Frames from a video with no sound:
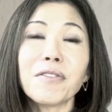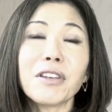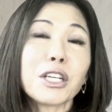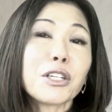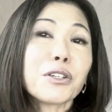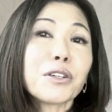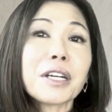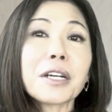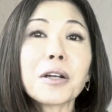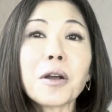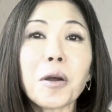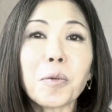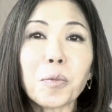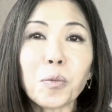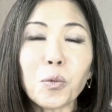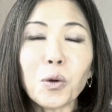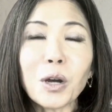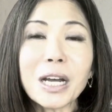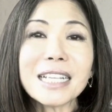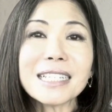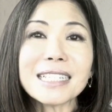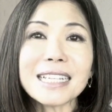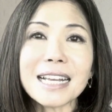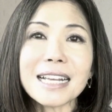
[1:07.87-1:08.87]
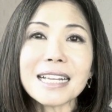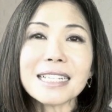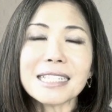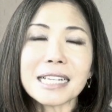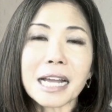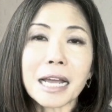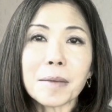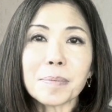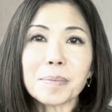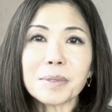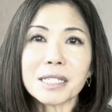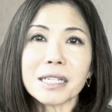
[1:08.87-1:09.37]
figuring out what
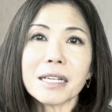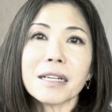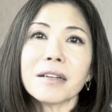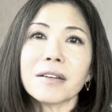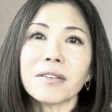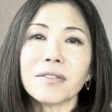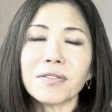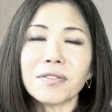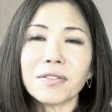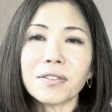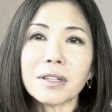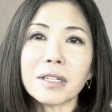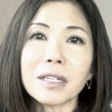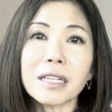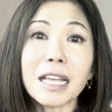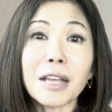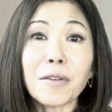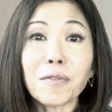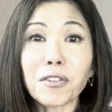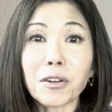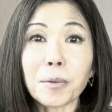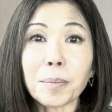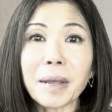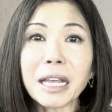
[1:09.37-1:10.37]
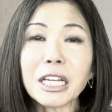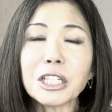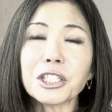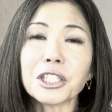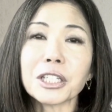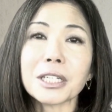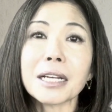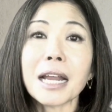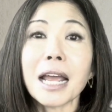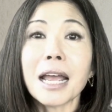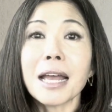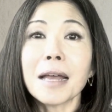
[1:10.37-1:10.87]
types of
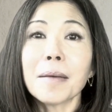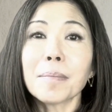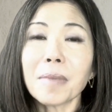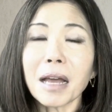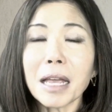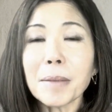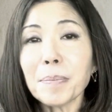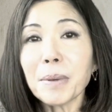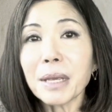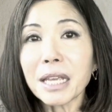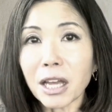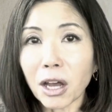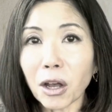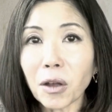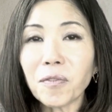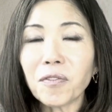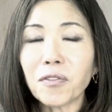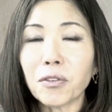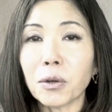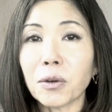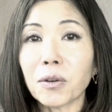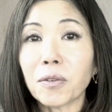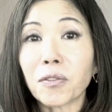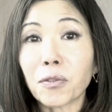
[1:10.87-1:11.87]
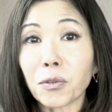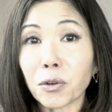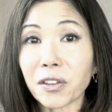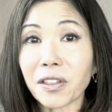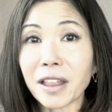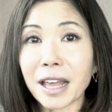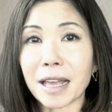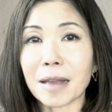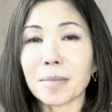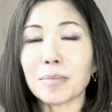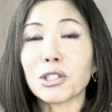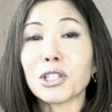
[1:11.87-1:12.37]
information might be helpful for
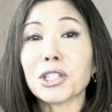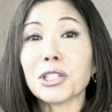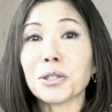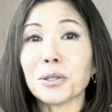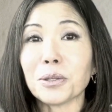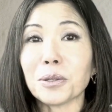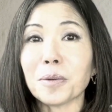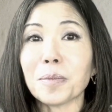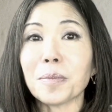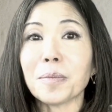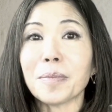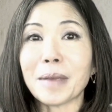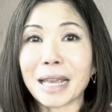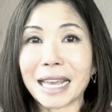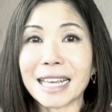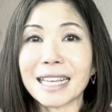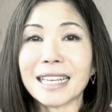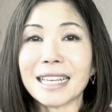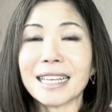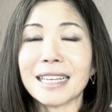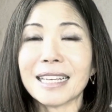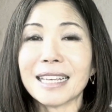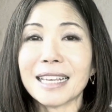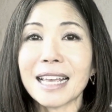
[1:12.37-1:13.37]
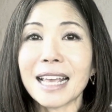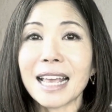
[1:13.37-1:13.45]
them to make